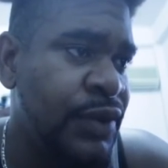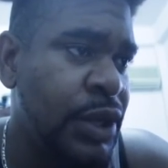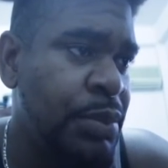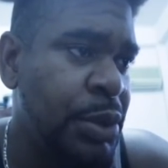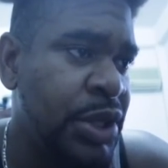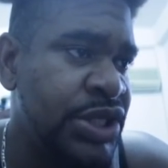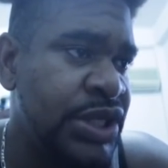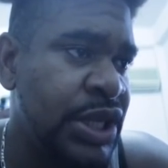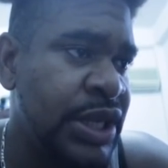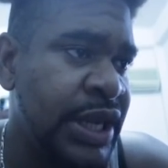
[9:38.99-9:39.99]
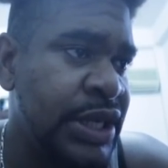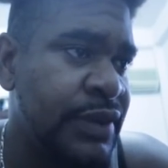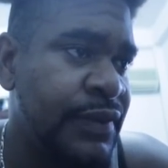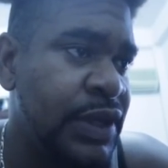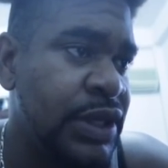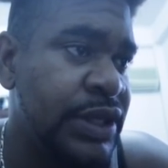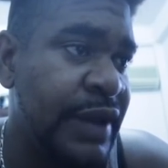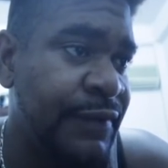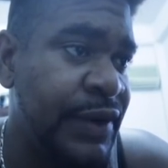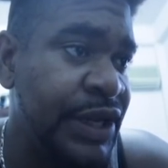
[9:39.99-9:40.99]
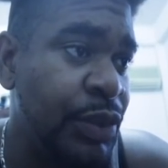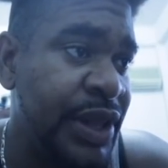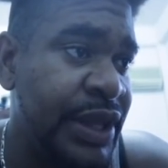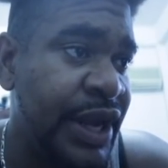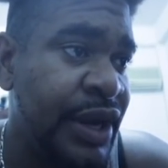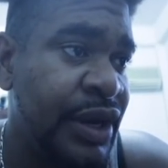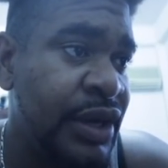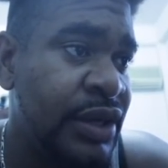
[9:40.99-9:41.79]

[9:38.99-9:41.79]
You can pretty much tell that the vehicle definitely went there.